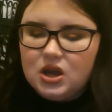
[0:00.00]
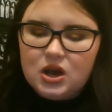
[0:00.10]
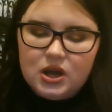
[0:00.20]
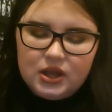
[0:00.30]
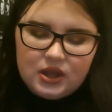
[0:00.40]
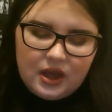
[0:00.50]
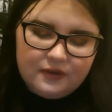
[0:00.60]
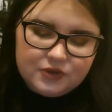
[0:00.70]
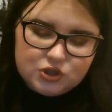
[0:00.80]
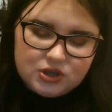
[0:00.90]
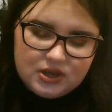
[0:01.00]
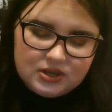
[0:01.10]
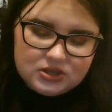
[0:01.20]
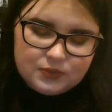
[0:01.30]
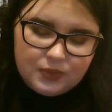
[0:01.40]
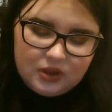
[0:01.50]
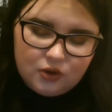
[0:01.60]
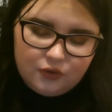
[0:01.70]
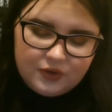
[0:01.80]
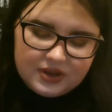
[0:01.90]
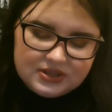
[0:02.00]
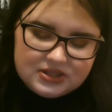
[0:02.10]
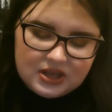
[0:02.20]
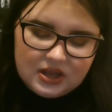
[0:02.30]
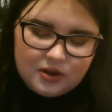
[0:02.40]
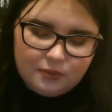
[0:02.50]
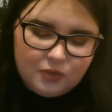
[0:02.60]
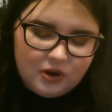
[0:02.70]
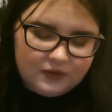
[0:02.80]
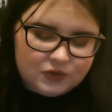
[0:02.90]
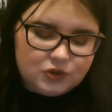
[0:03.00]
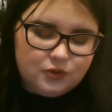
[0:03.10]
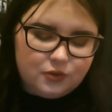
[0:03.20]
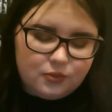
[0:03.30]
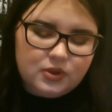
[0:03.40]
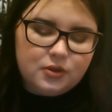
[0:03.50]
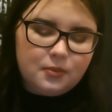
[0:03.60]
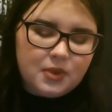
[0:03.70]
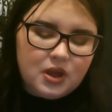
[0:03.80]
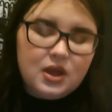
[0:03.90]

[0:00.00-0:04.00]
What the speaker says: I have the shades Pillow Fight and Mauve to the Rhythm.